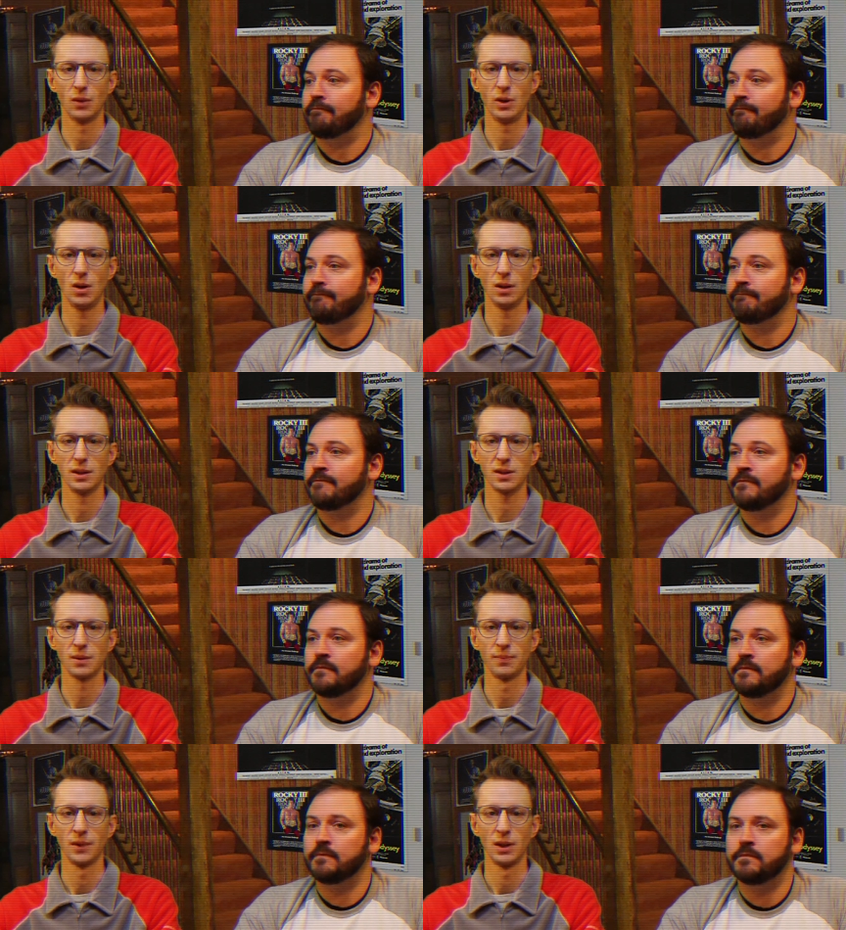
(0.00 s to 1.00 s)
Speaker 1: Regardless,
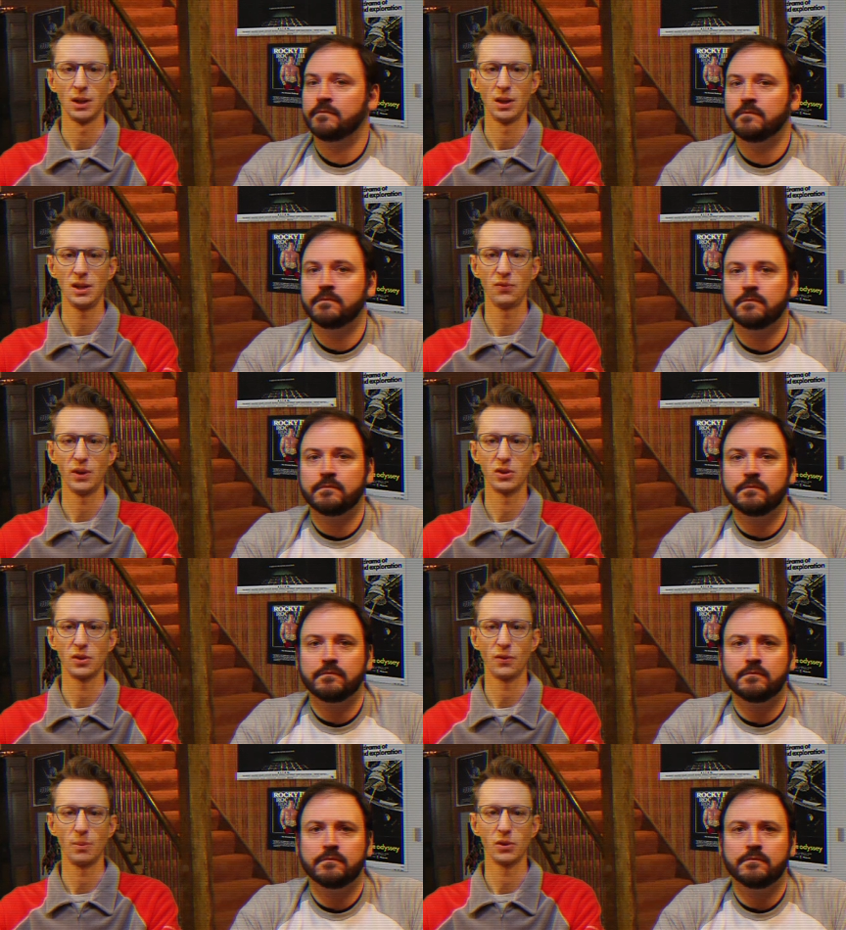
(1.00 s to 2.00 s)
these figures
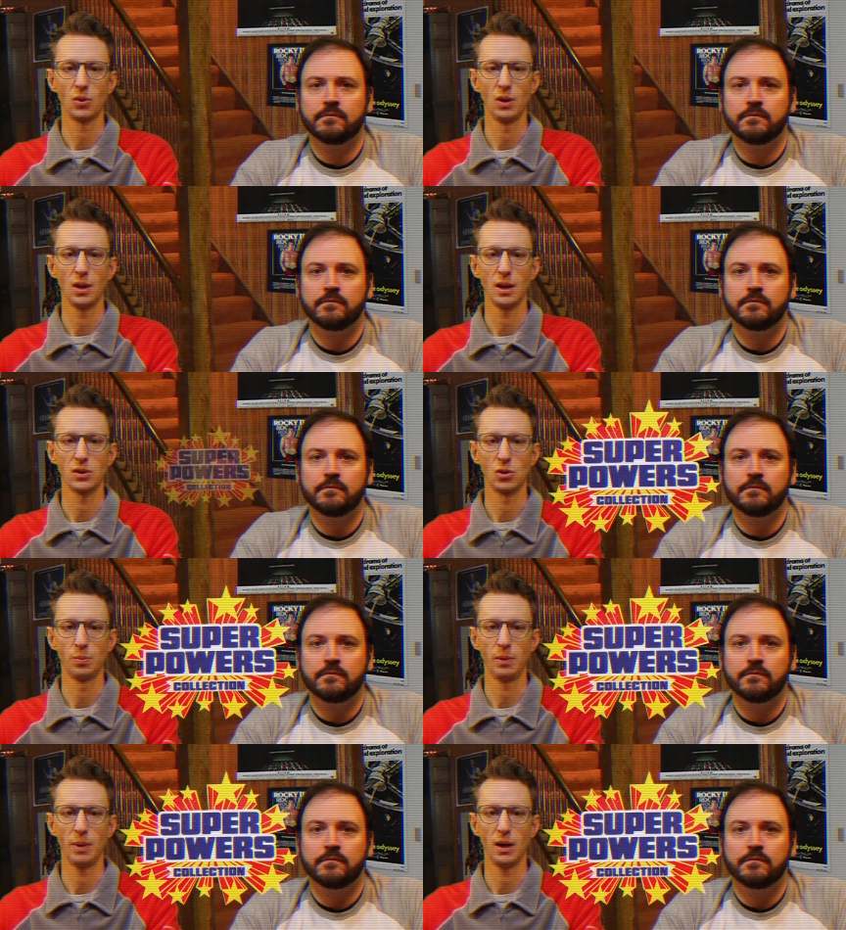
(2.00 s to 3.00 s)
are from the toy line
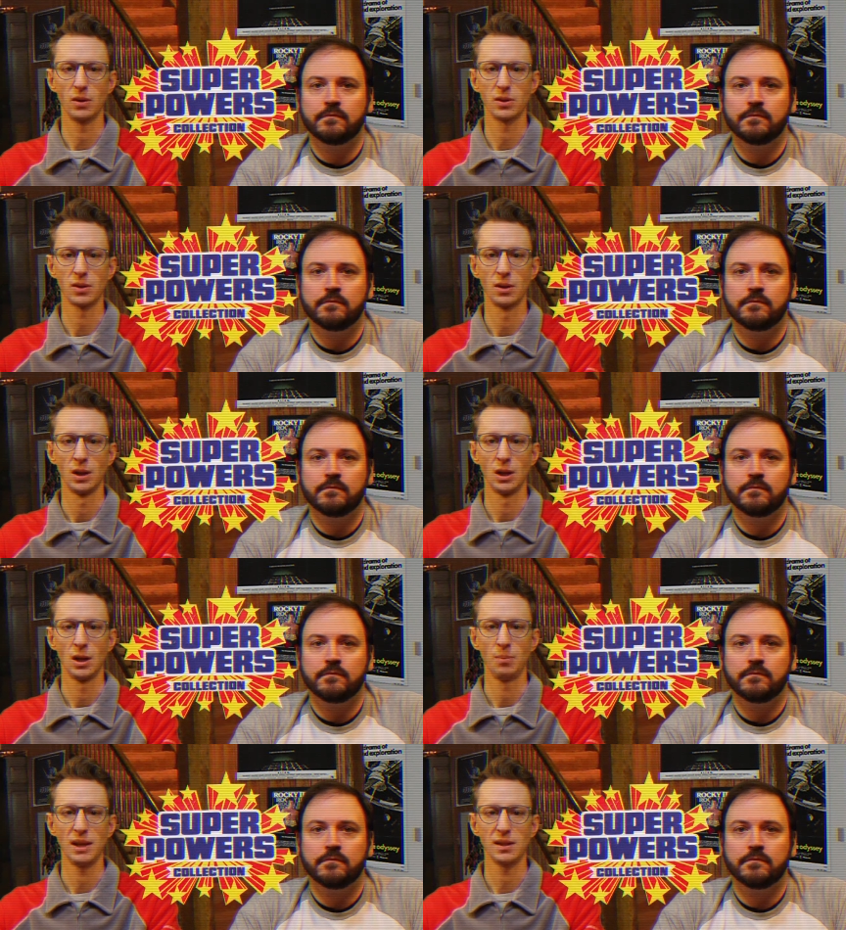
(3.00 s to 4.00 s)
Super Powers,
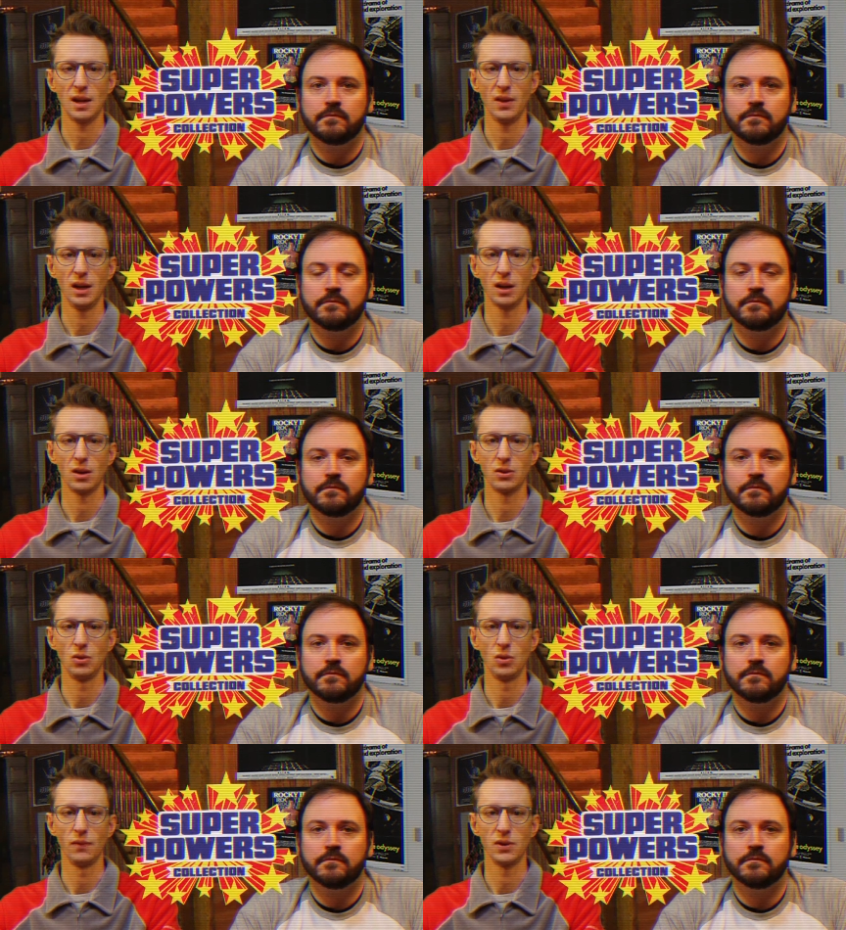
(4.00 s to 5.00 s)
based on the hit
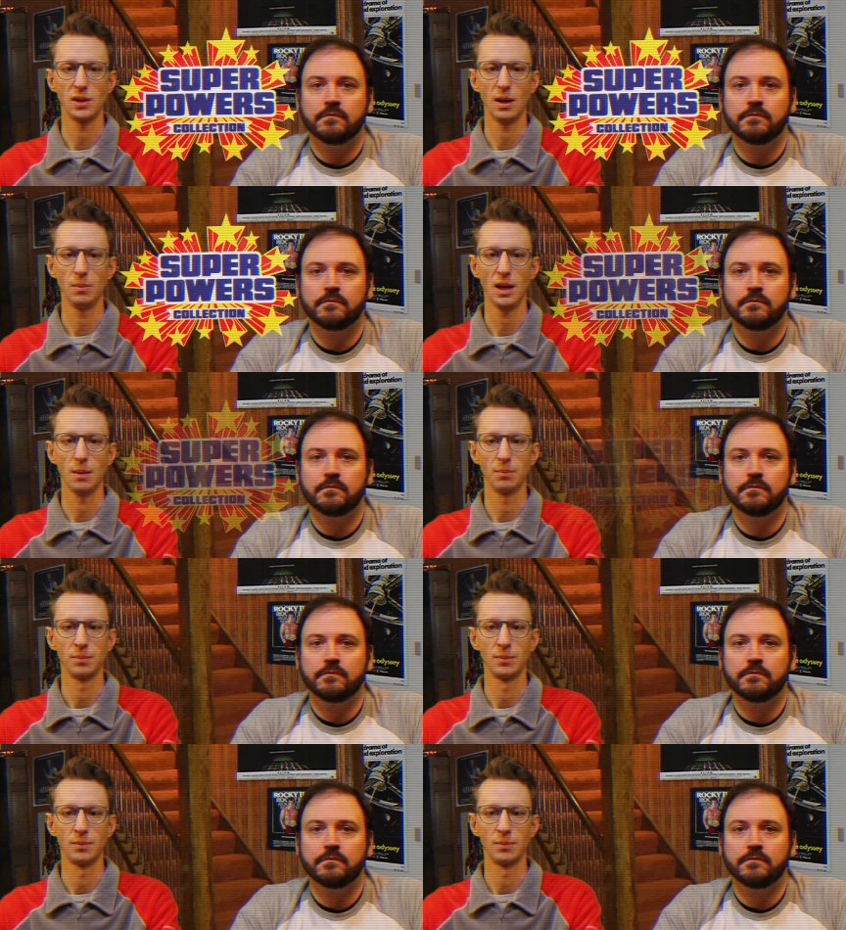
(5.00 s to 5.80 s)
cartoon of the same name.